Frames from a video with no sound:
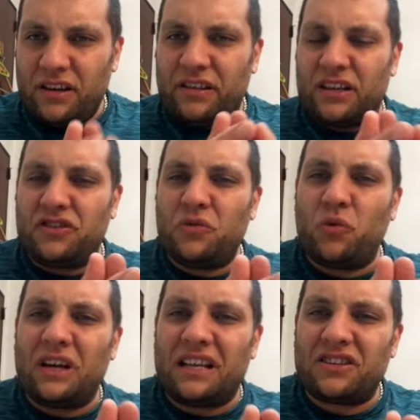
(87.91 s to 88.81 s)
that you
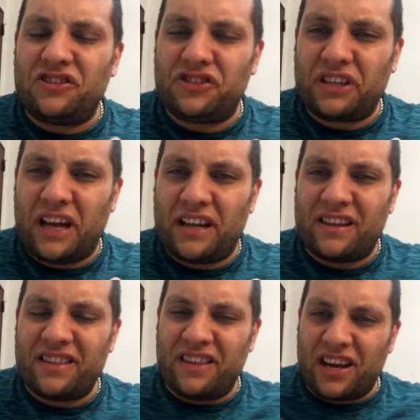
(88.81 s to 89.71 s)
will
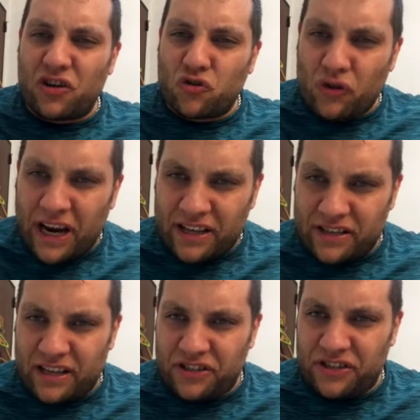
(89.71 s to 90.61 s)
understand the
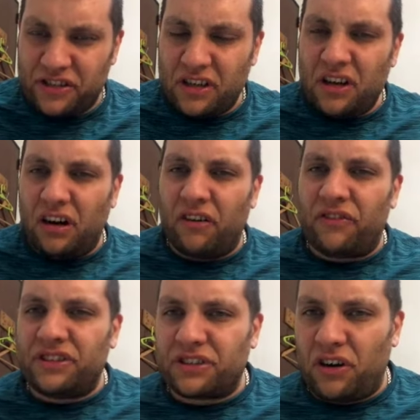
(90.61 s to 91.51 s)
greatness of
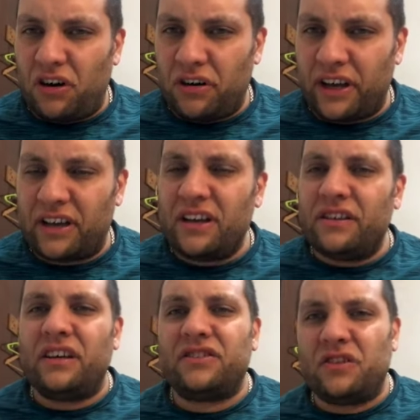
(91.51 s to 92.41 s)
this calling
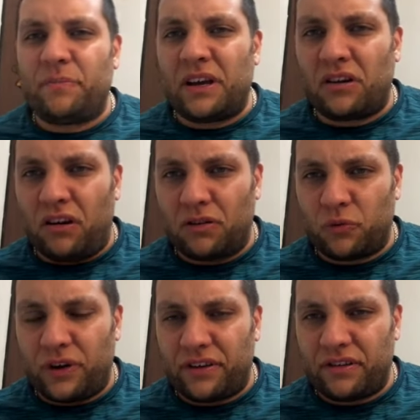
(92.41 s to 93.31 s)
that you've been called
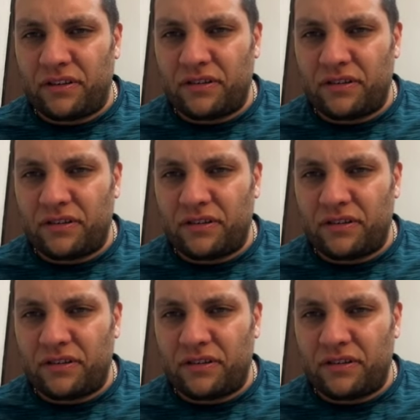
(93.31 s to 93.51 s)
with.